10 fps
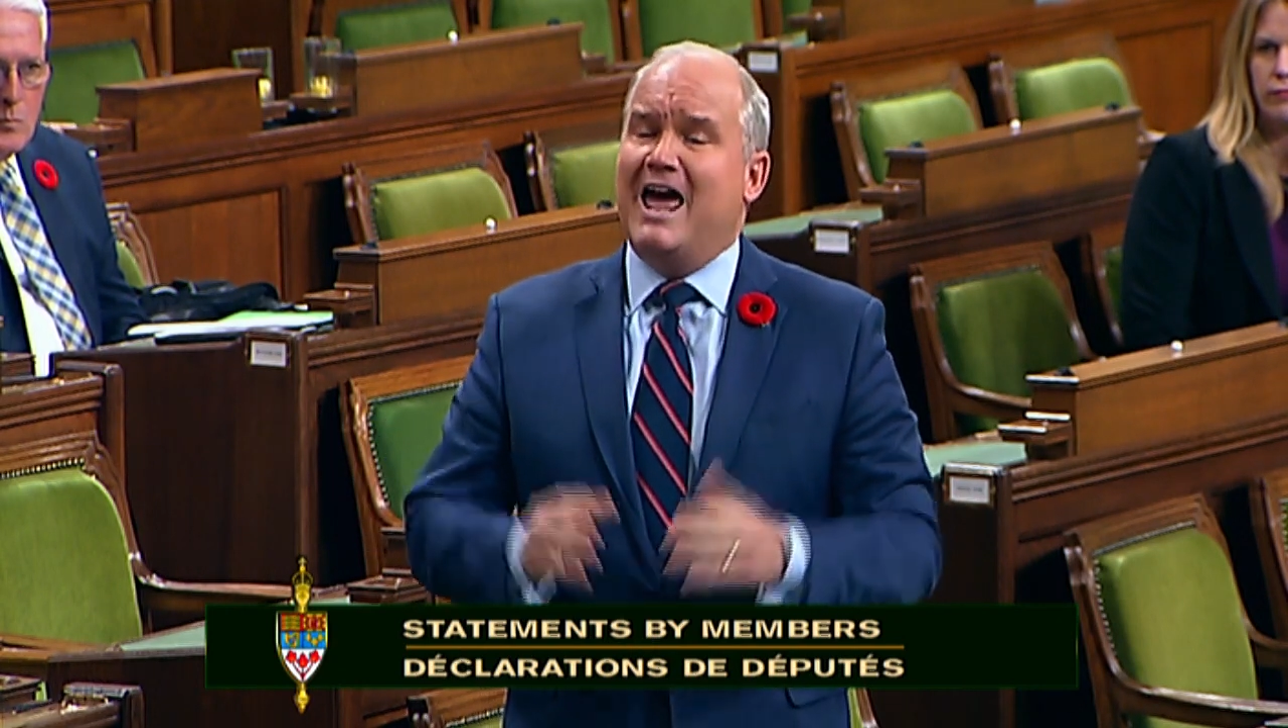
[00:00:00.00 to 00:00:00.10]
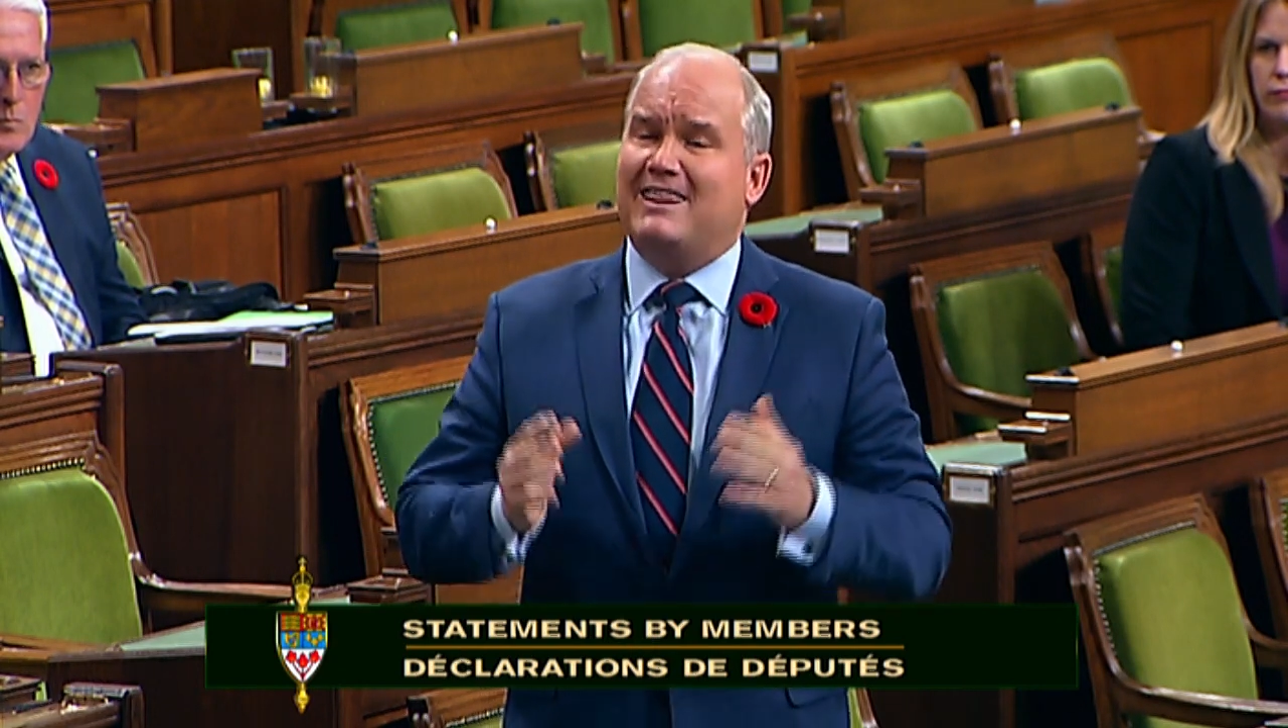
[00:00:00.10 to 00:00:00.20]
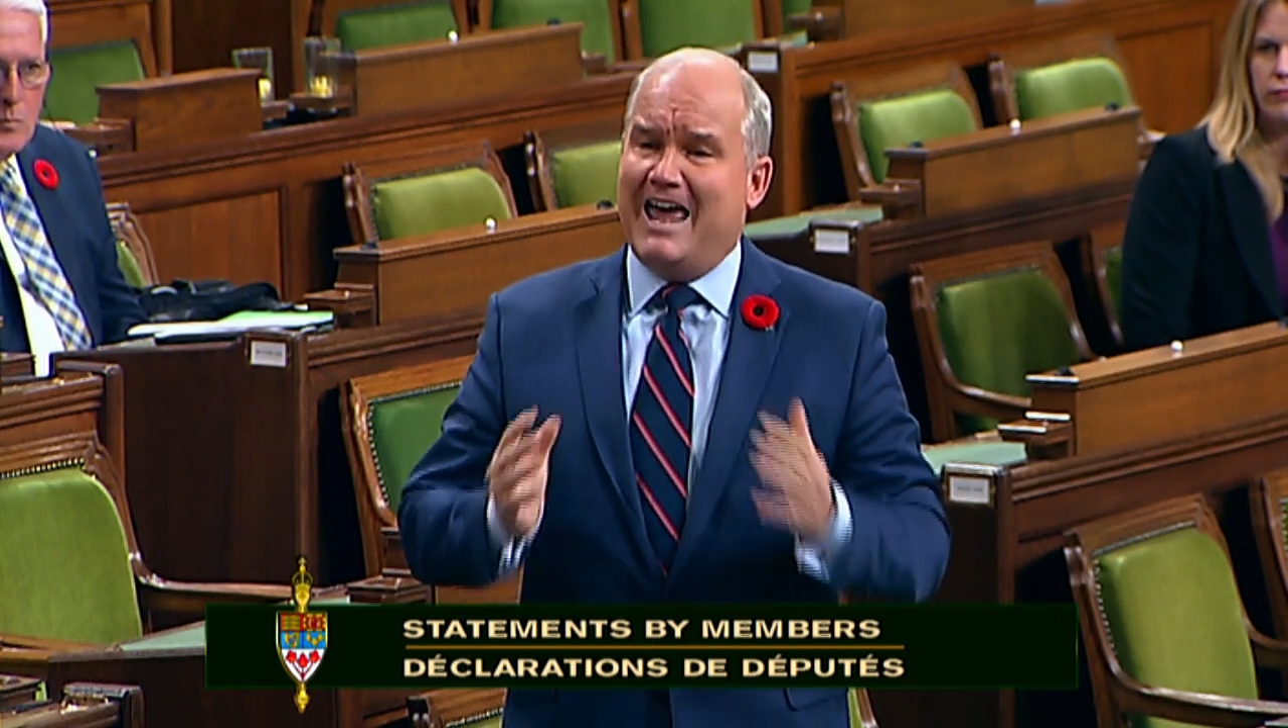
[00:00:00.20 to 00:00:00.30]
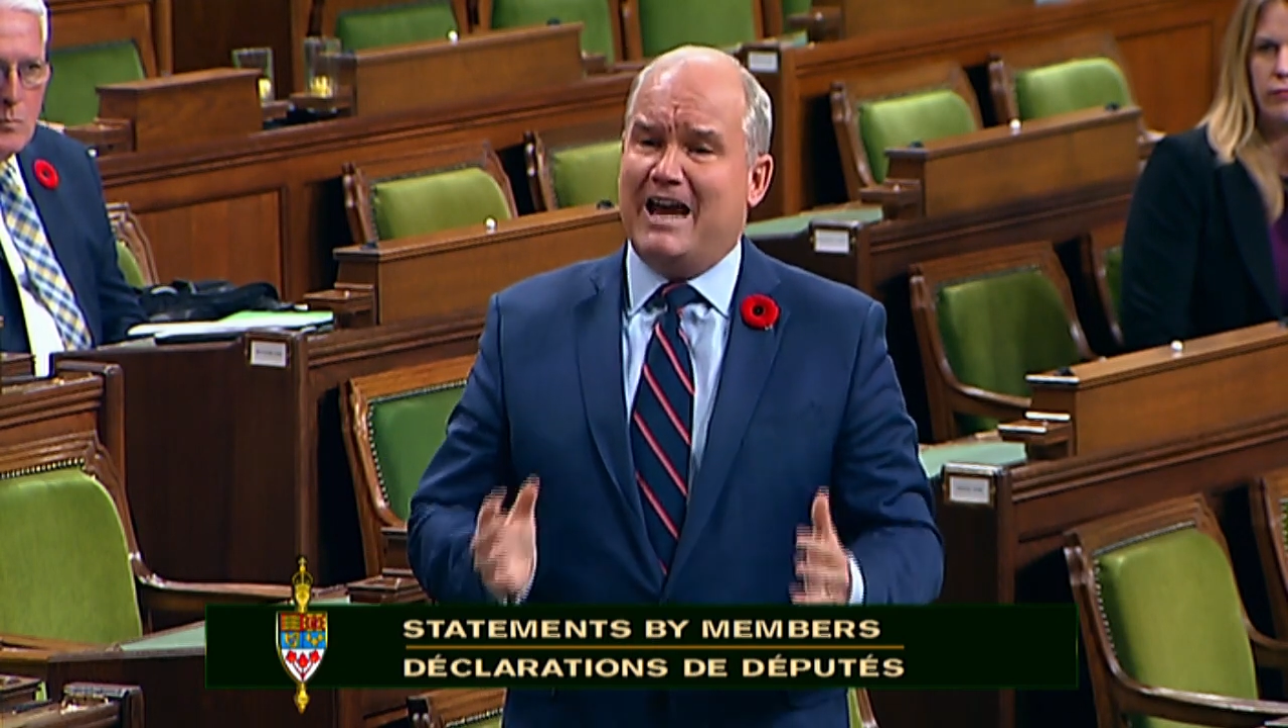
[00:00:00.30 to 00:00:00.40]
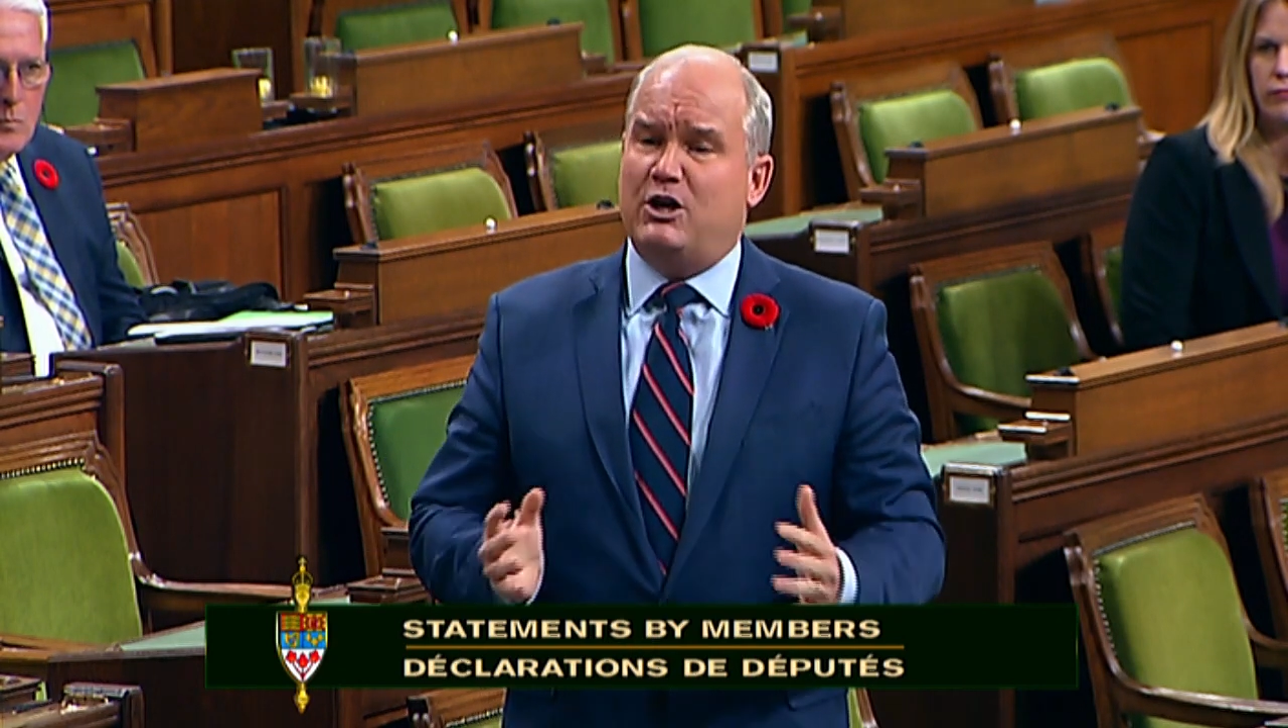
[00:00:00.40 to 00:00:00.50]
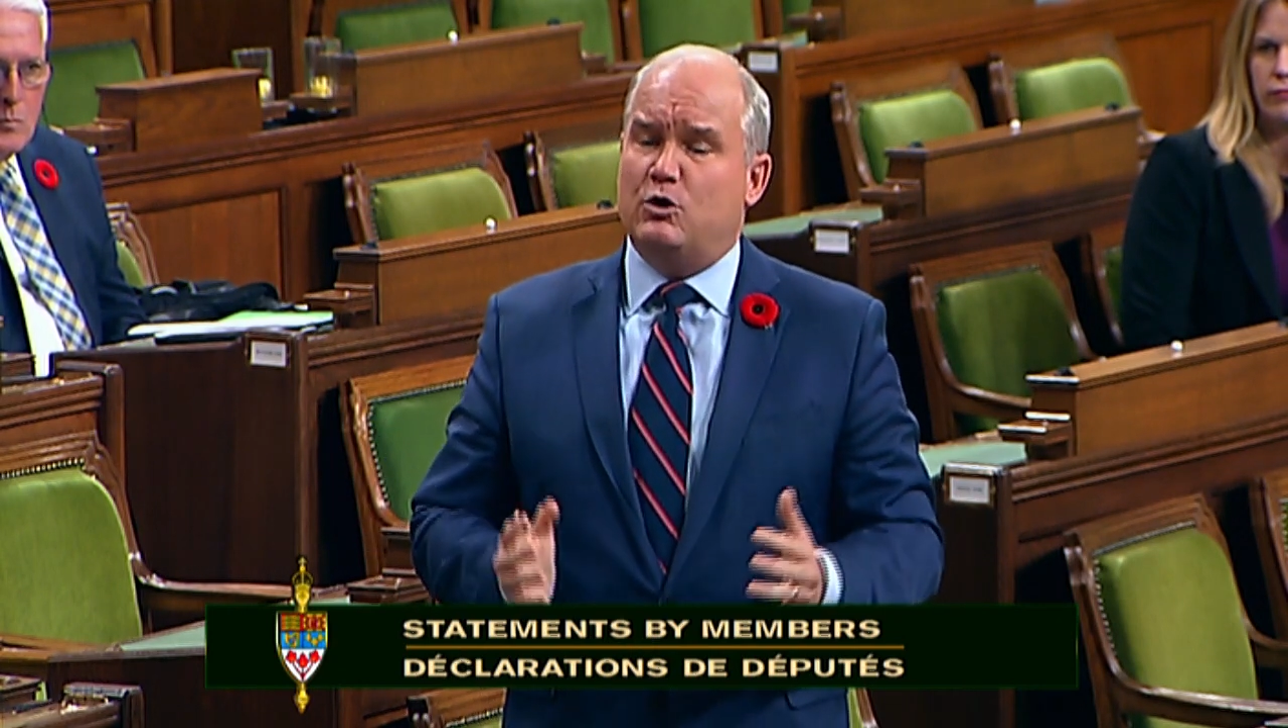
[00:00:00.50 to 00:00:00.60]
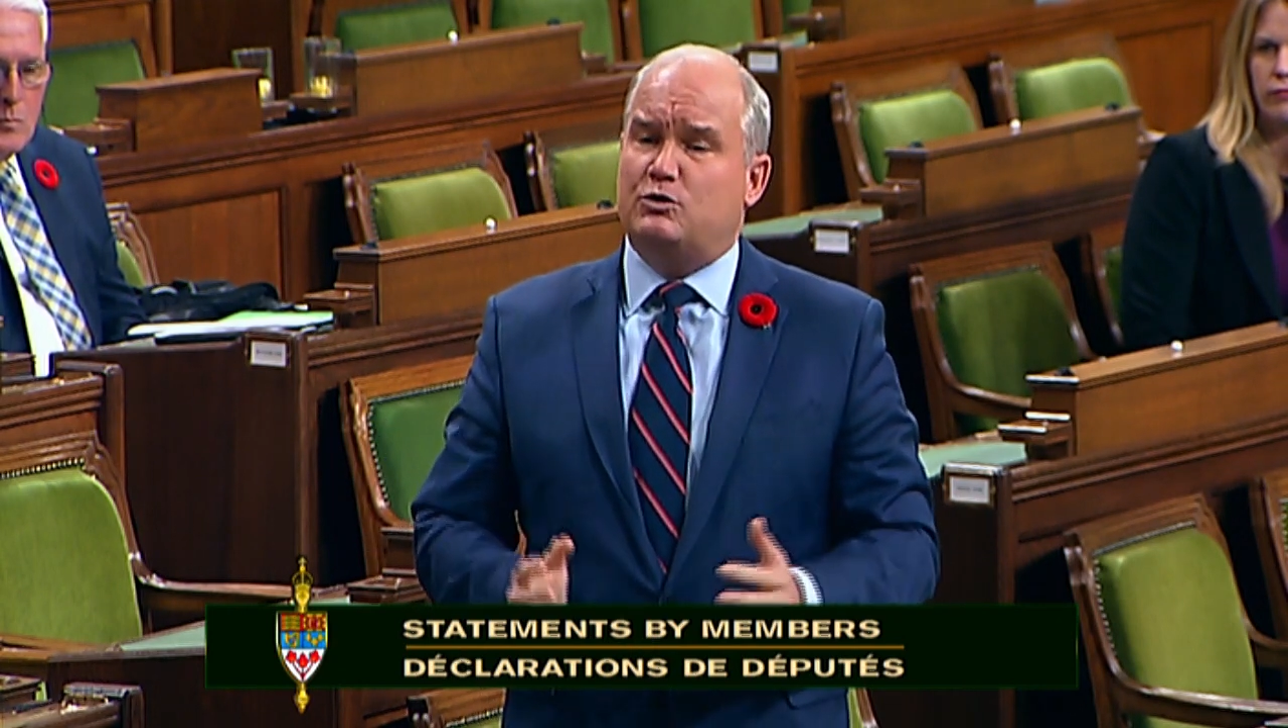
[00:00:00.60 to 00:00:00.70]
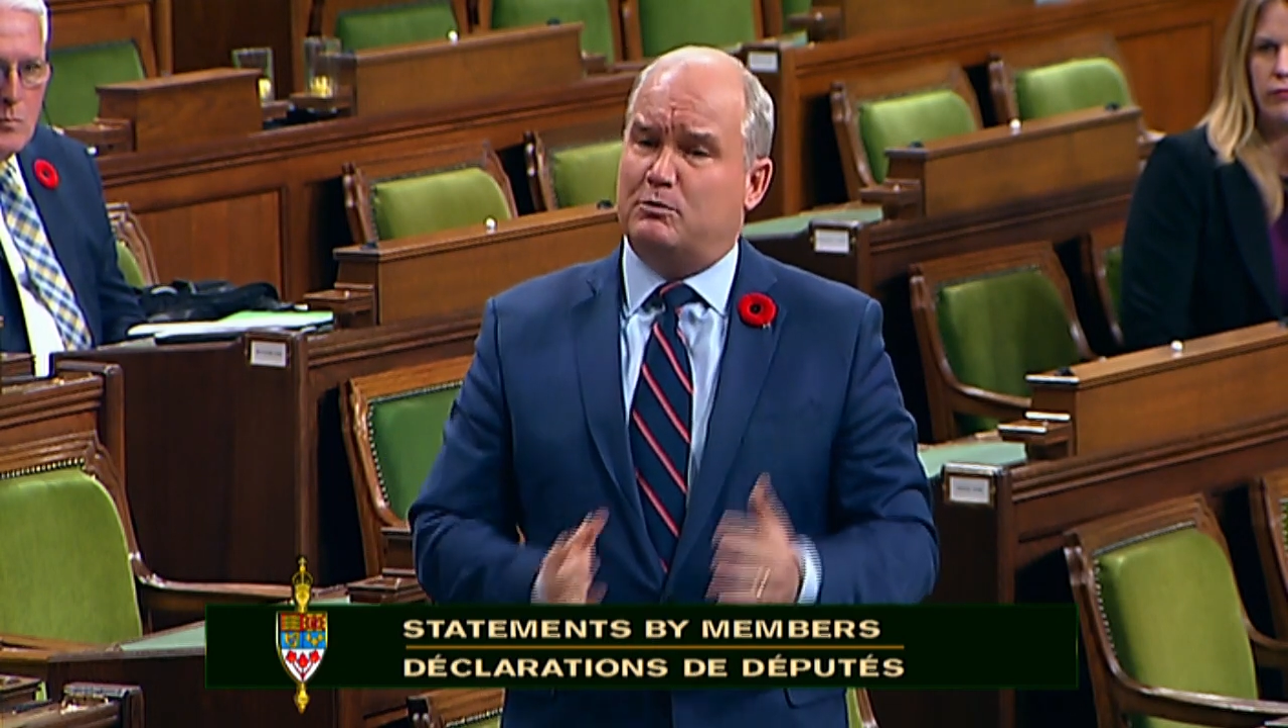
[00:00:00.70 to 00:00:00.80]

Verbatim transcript: Thank you